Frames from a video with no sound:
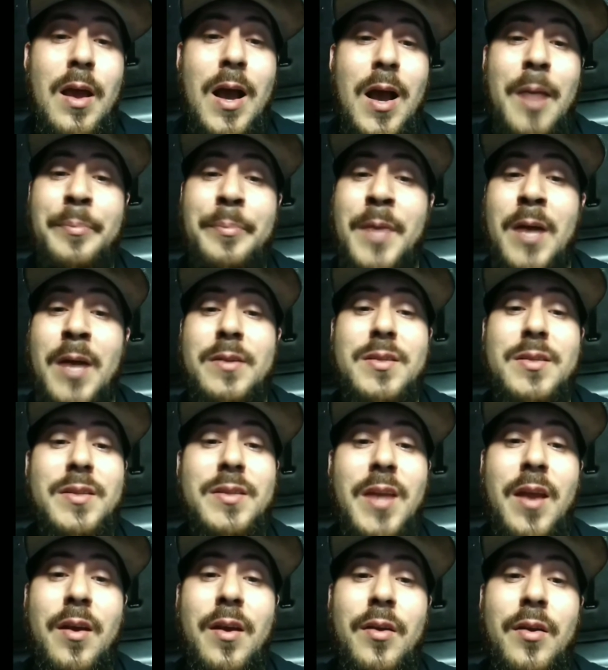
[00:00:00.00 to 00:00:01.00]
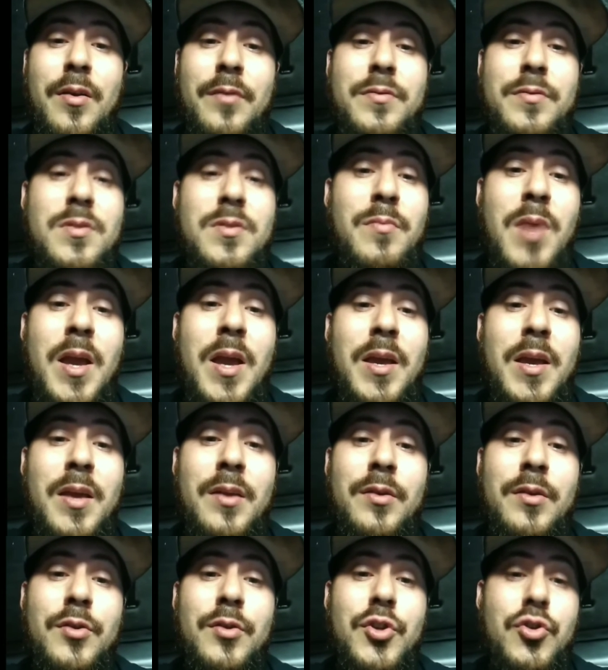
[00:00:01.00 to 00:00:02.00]
I'm not scared of somebody
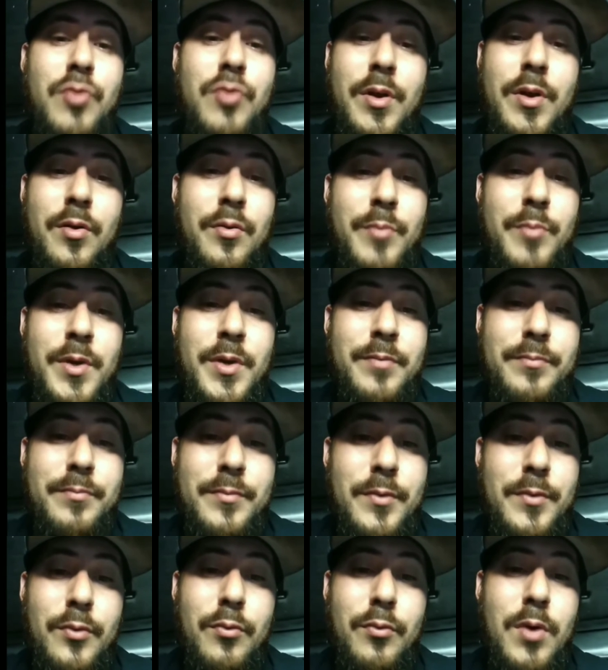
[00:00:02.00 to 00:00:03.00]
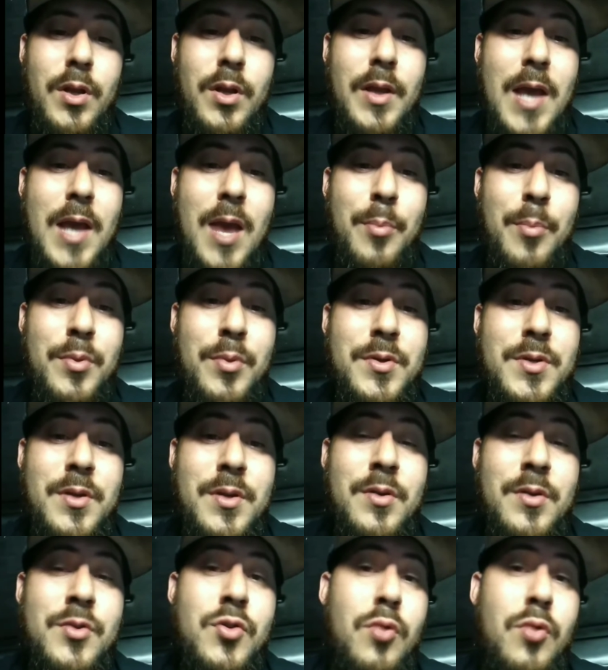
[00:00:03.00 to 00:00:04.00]
hitting a straight on me. Rarely happens,
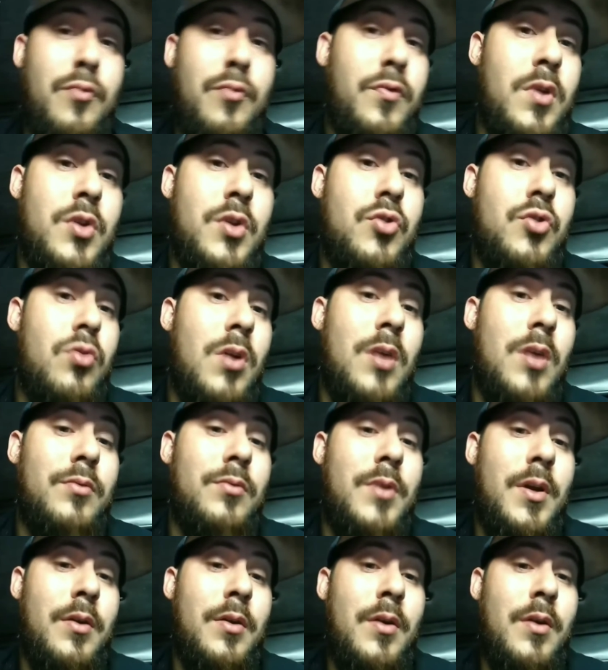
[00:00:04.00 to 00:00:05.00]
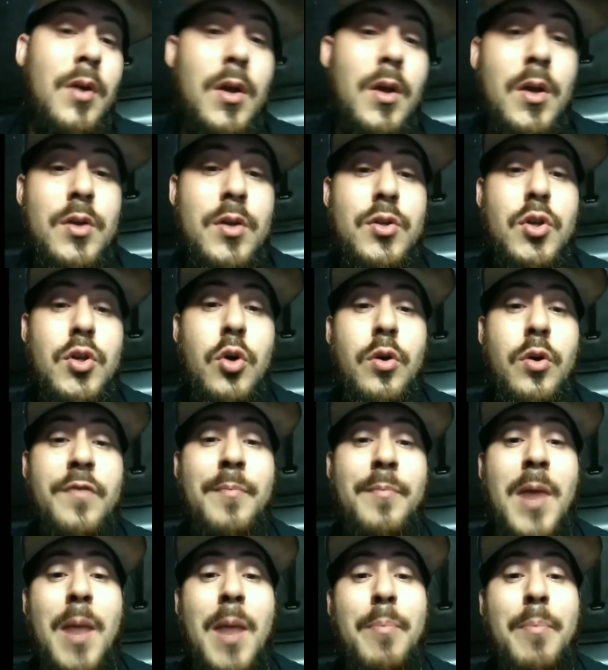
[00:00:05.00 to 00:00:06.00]
and there's no flush draw out there. So
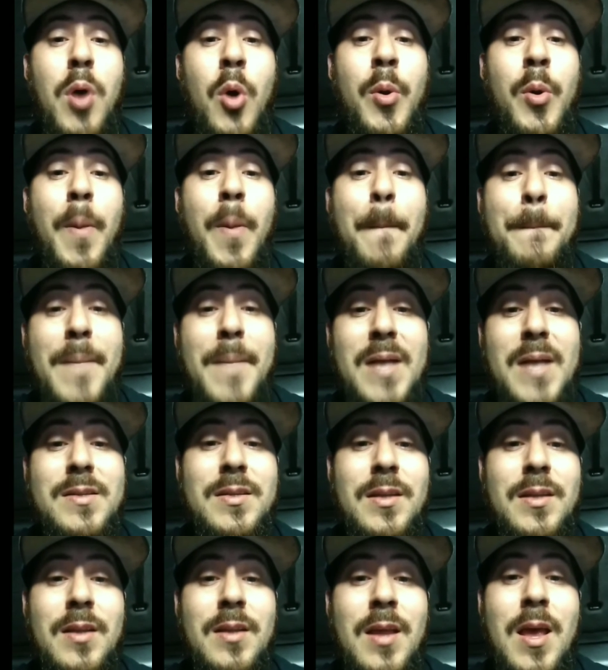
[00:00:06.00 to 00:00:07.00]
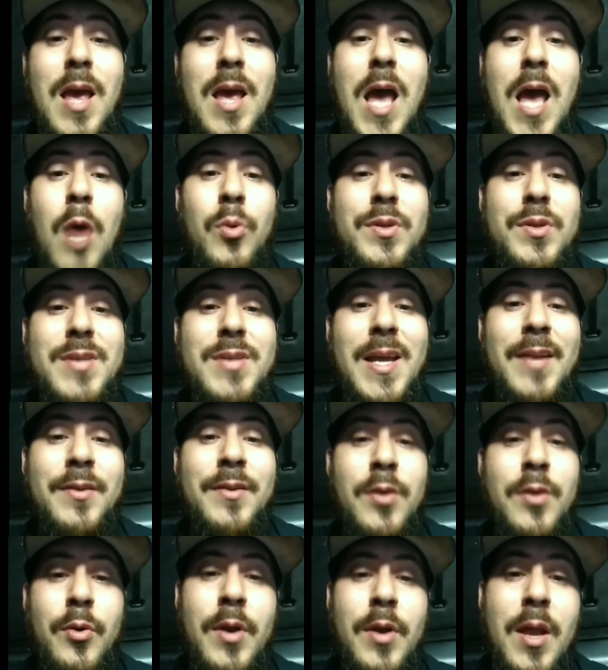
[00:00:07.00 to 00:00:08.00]
if my opponent bets it, I would take
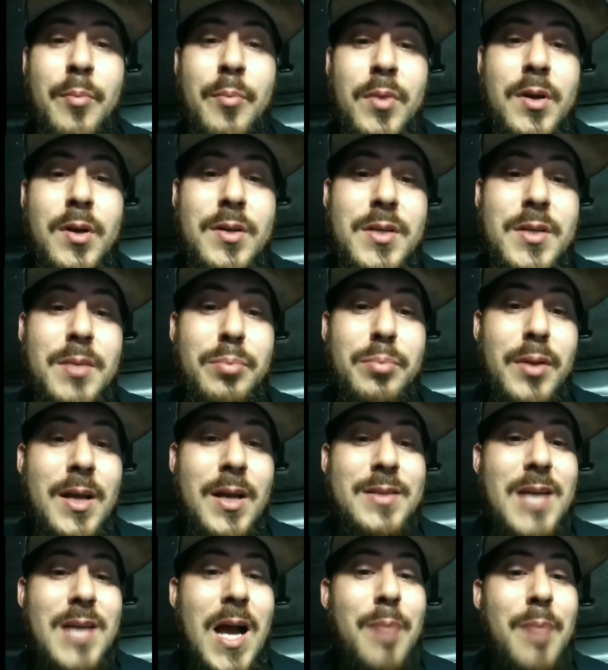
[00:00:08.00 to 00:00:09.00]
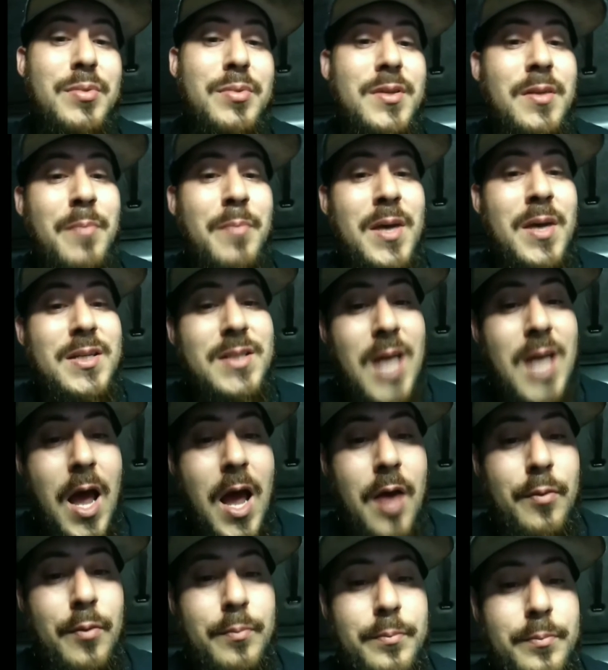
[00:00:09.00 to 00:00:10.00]
note of that because he plays opposite of my
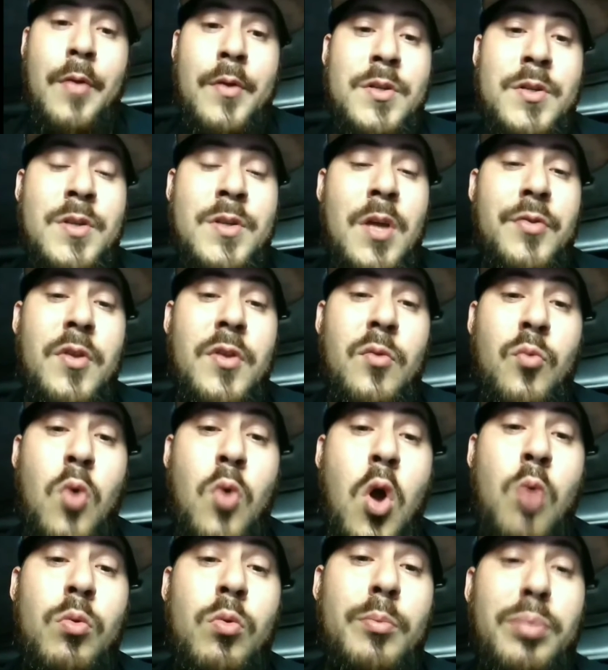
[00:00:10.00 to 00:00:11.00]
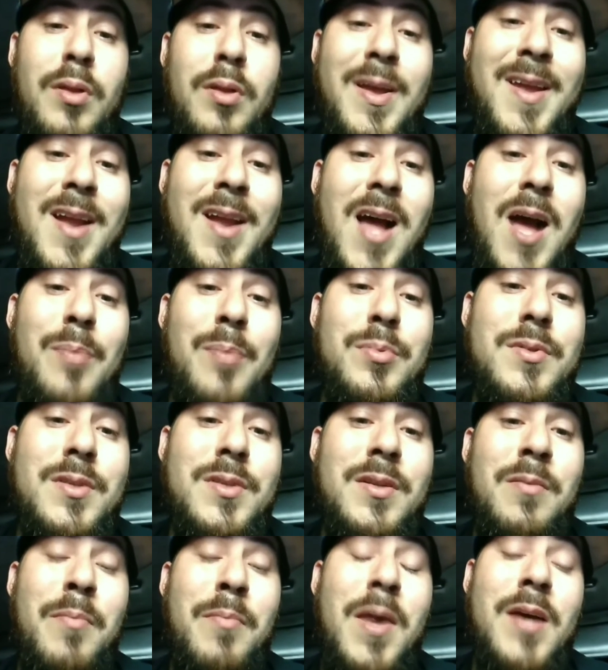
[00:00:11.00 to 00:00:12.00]
style. There's nothing wrong with playing
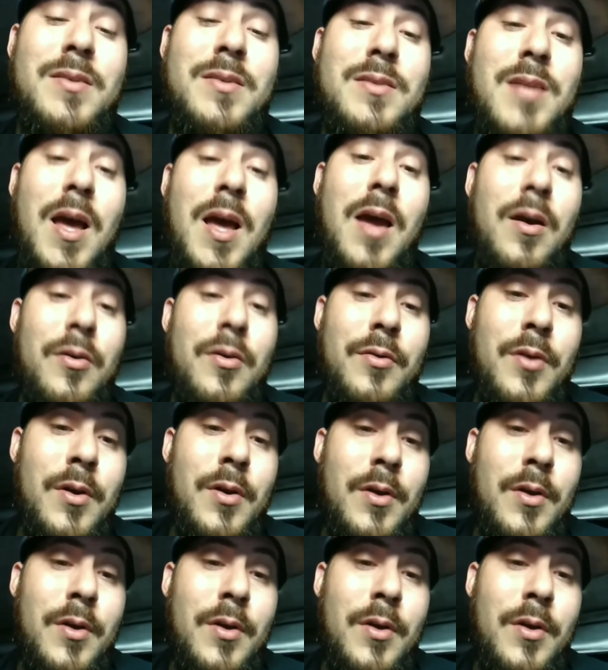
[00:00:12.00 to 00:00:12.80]
opposite of my style.